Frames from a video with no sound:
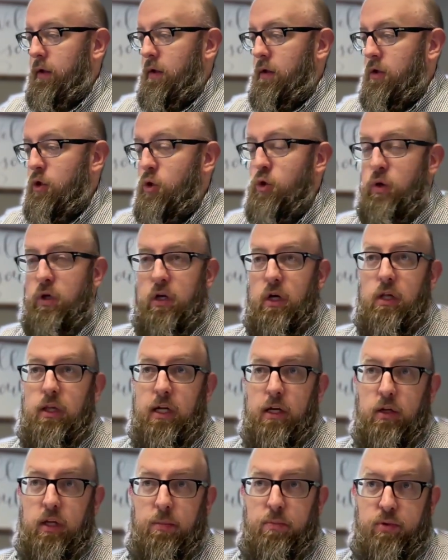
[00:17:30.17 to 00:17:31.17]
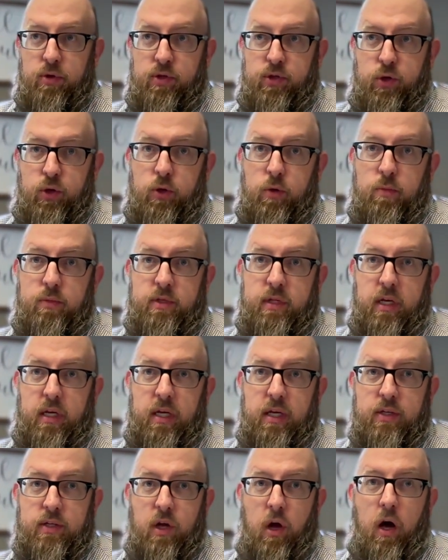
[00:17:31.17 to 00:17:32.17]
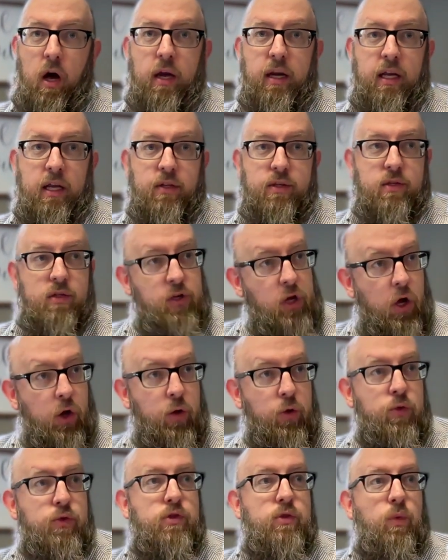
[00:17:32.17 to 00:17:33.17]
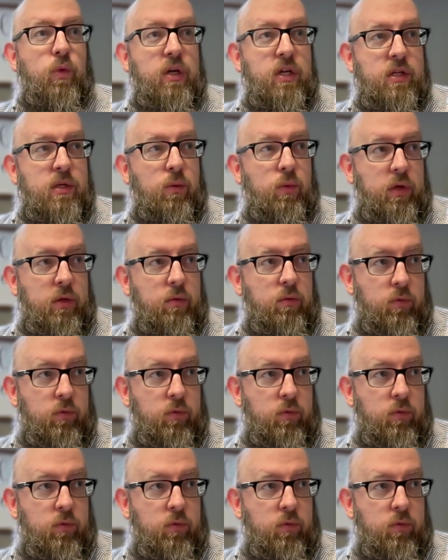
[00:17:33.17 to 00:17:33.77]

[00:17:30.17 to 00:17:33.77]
Luke clearly presumes that his audience knows what is what,